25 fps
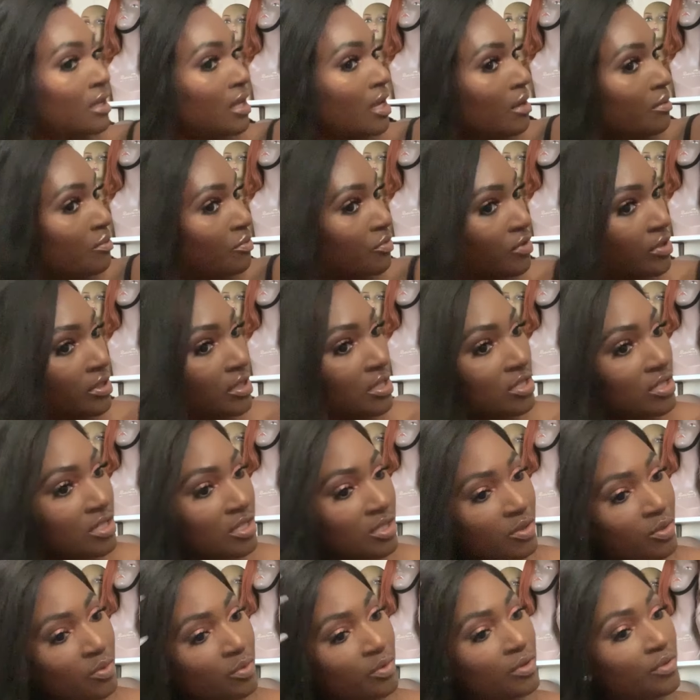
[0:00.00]
I'm really just
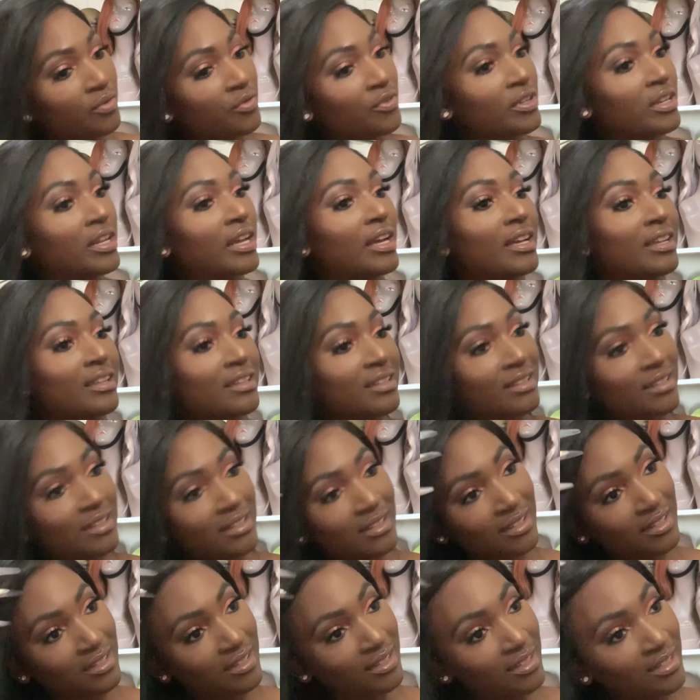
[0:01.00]
going for that
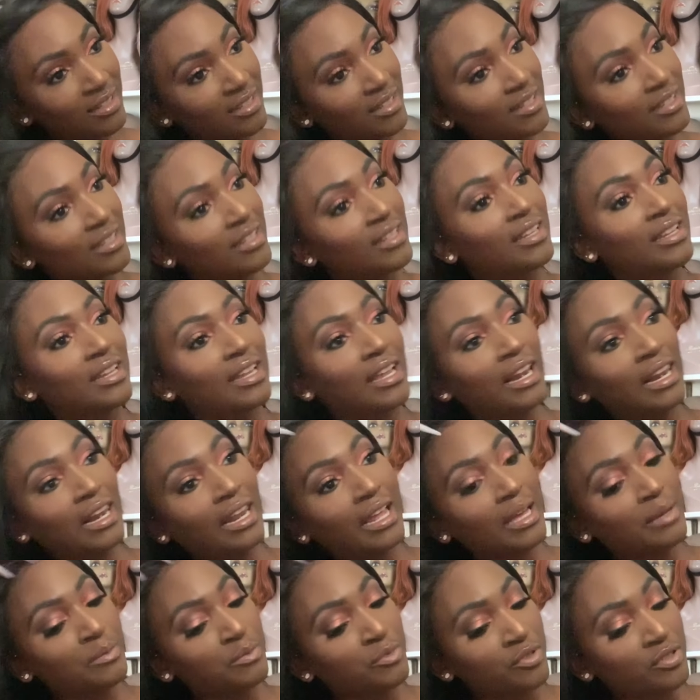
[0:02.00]

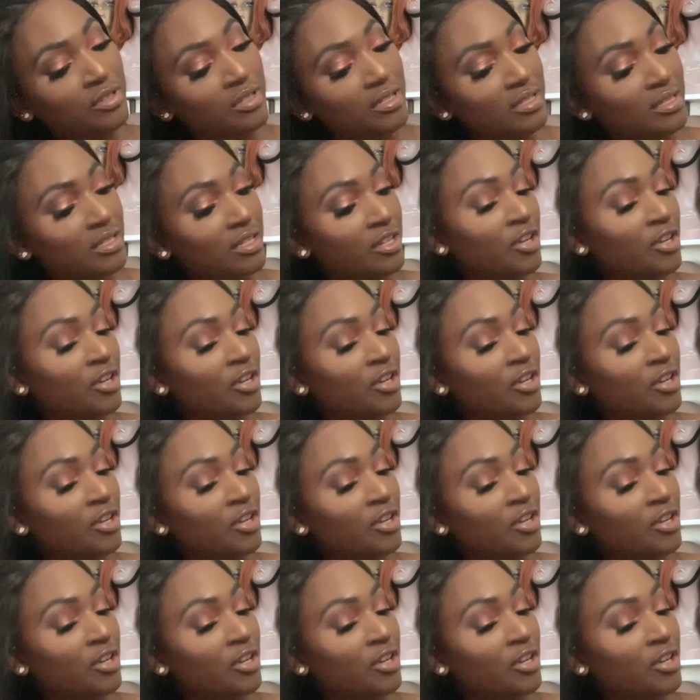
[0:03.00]
glamorous